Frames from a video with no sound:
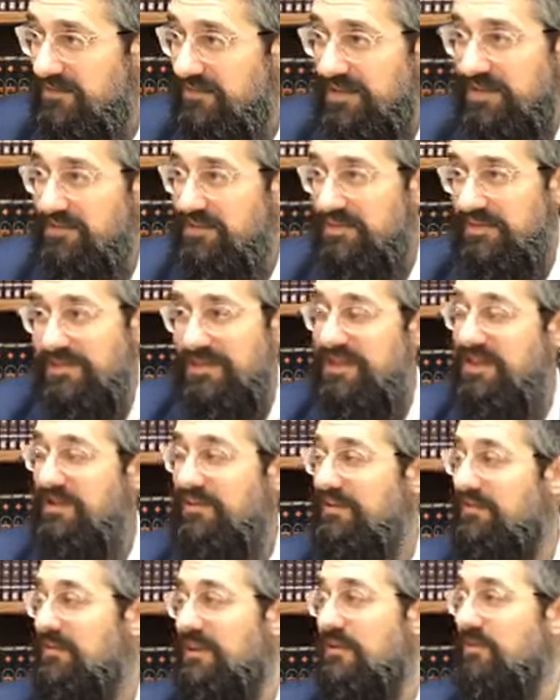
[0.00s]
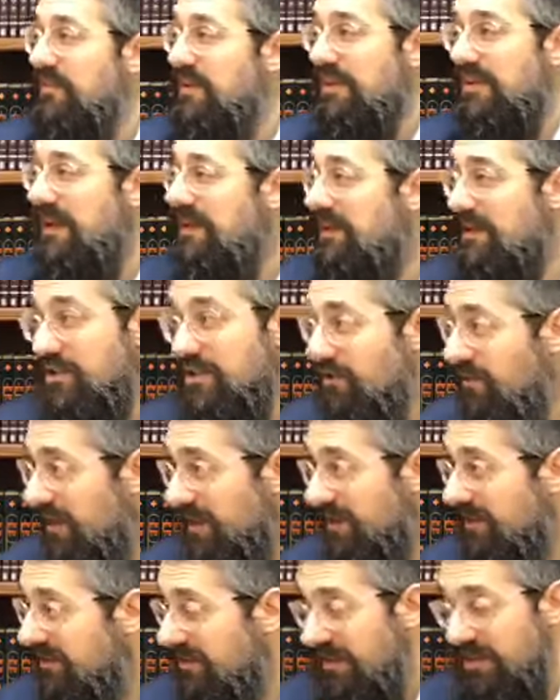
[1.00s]
We, you know, we, we did this
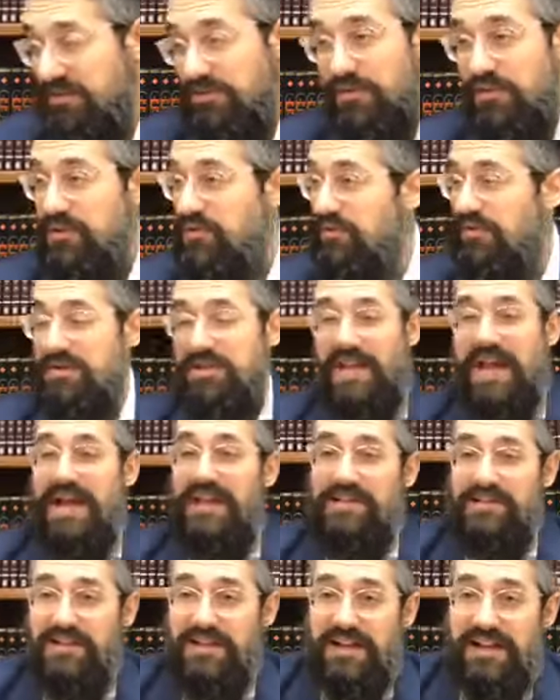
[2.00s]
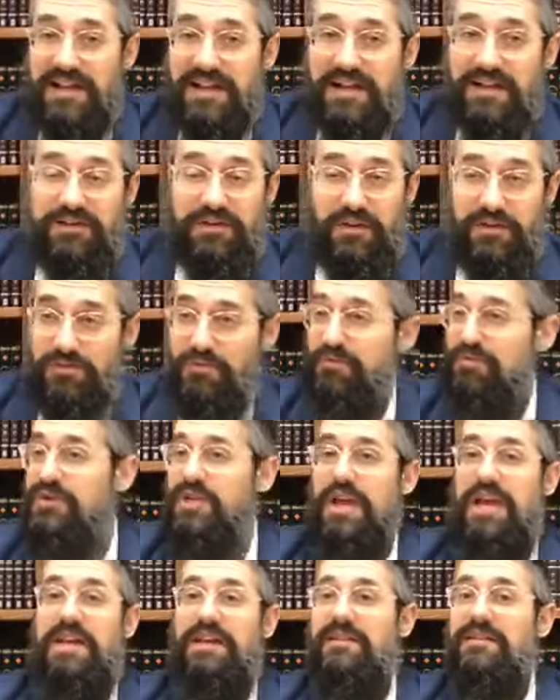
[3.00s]
already. The aspersion was cast, you threw
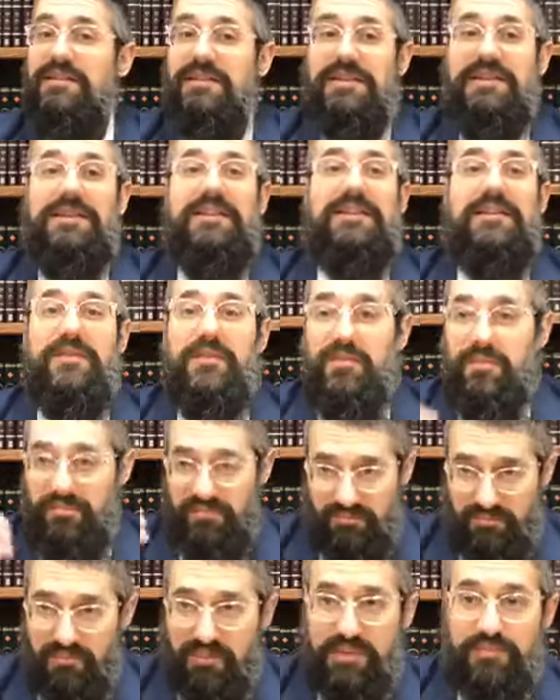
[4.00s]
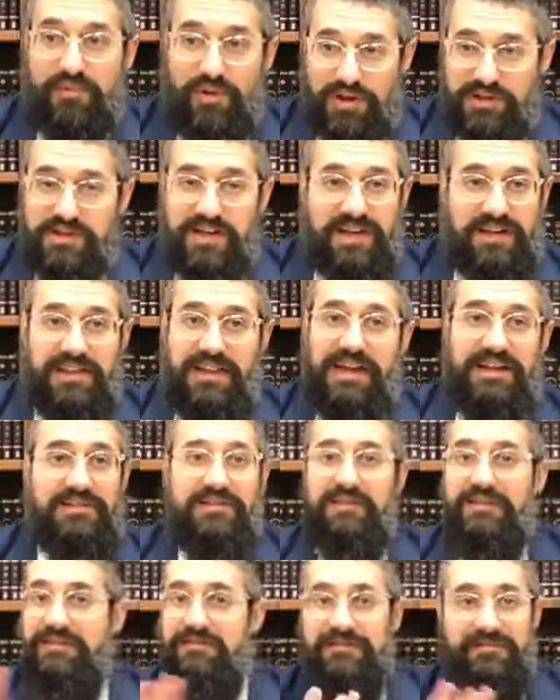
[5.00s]
shade, we brought
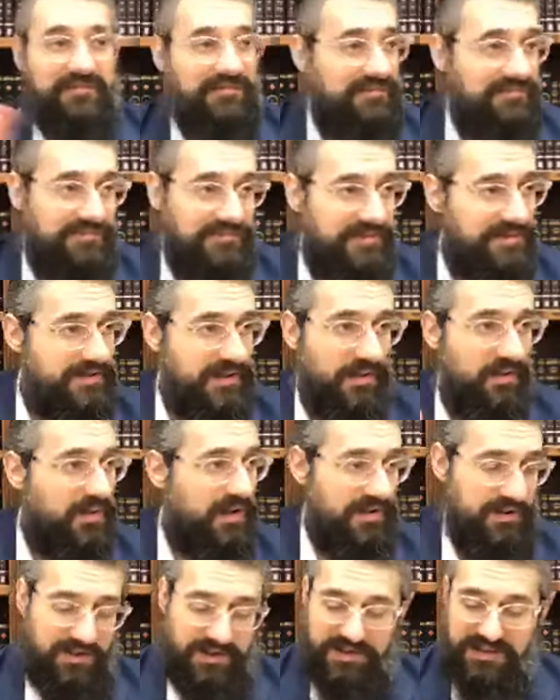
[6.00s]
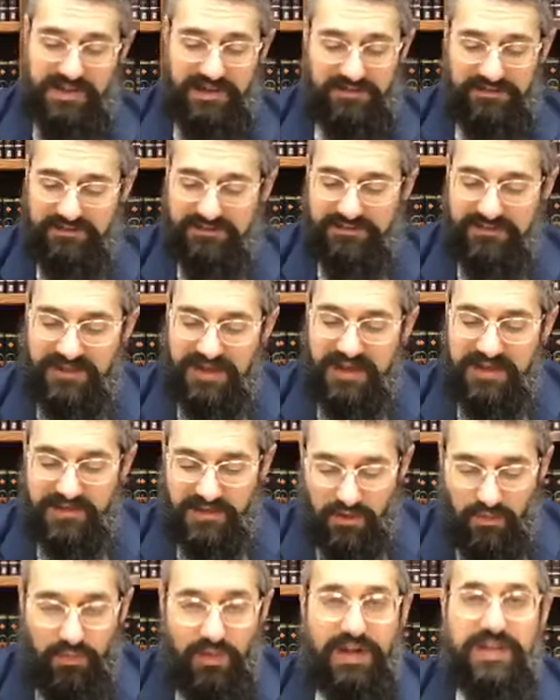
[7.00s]
sunlight, there's no questions now.
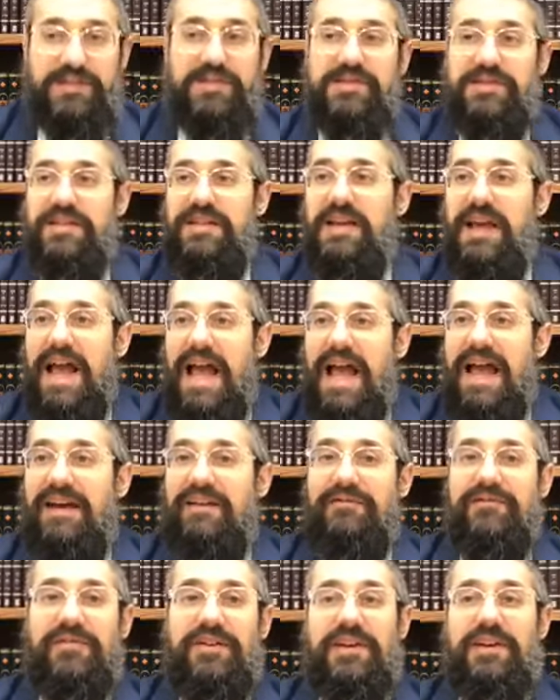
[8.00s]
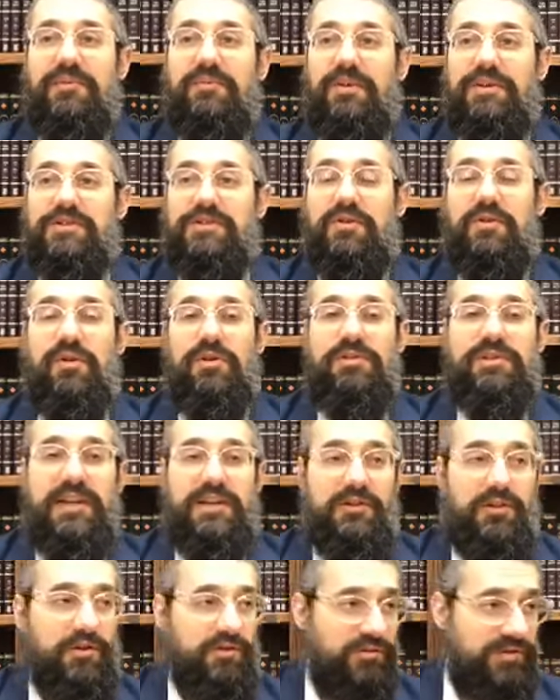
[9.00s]
So once you have what's called a
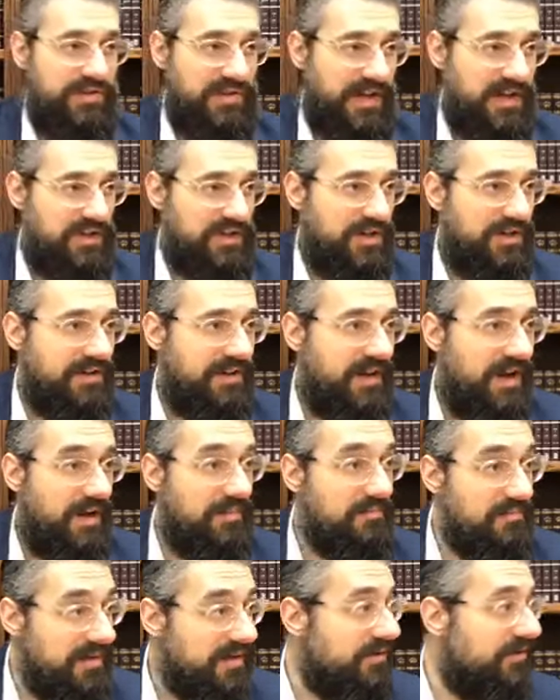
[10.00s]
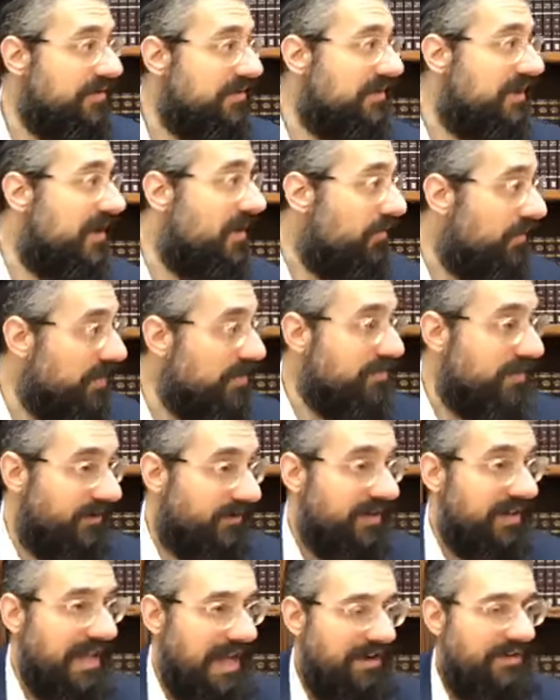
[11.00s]
notarization, a birur, once we
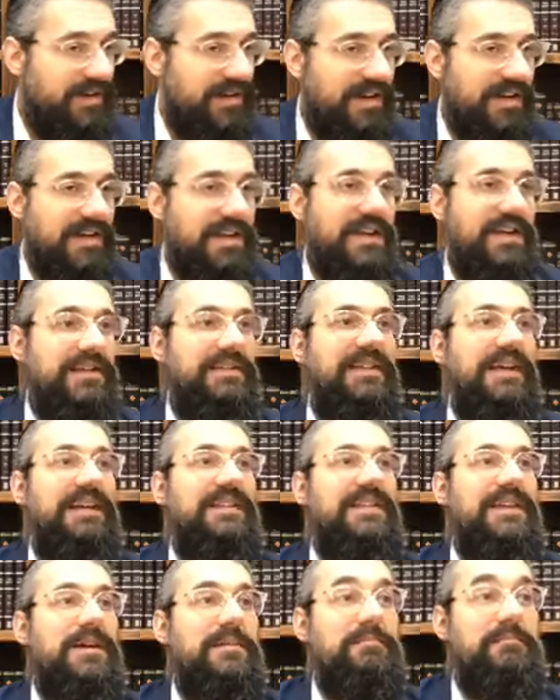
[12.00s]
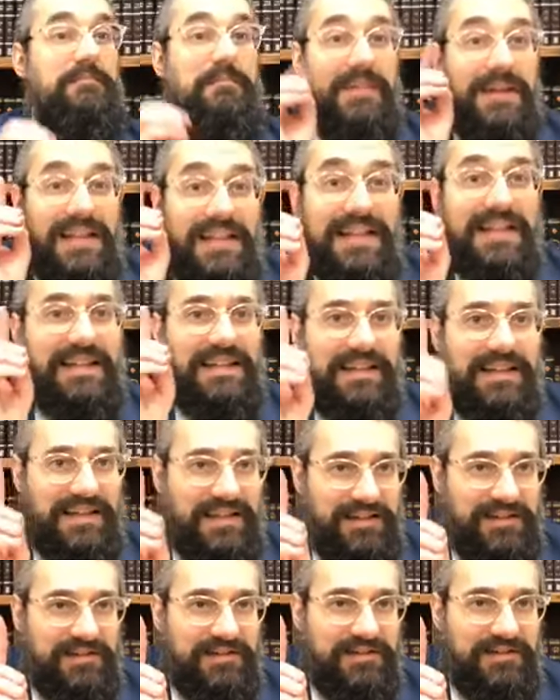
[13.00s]
have clarity, then the
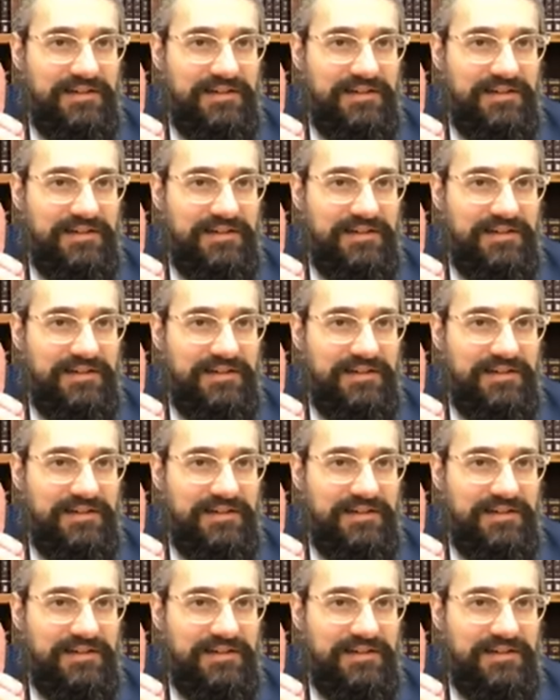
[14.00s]
ability